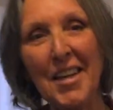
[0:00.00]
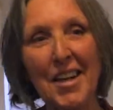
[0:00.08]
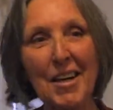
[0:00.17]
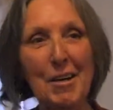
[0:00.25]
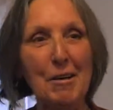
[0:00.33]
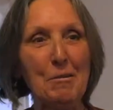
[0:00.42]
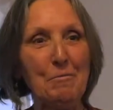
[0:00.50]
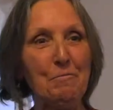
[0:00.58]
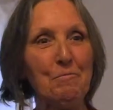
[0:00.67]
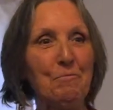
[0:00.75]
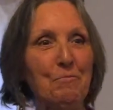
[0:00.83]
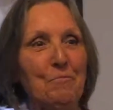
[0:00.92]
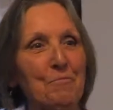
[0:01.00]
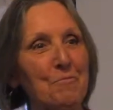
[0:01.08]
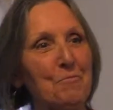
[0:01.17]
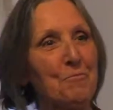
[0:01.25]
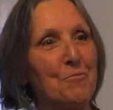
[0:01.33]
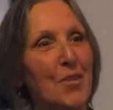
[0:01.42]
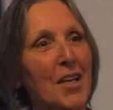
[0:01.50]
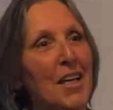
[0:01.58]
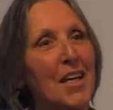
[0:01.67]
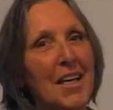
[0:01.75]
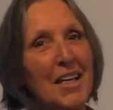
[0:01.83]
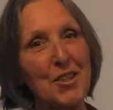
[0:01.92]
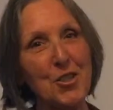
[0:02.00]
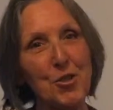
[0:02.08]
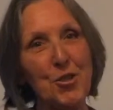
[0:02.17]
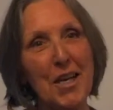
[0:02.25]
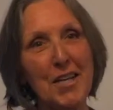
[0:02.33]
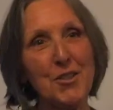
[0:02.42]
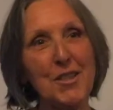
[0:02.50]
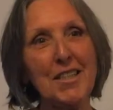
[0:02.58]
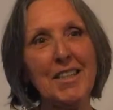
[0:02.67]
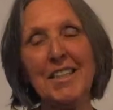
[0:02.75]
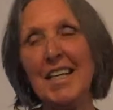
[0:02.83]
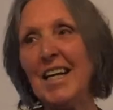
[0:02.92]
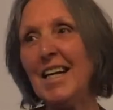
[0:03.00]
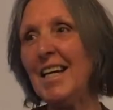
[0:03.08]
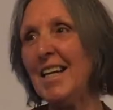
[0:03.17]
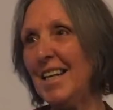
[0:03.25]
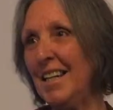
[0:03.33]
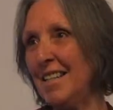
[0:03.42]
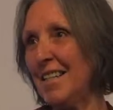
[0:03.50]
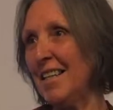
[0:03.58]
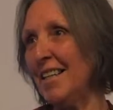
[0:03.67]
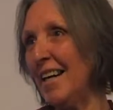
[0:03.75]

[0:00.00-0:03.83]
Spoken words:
In 2008,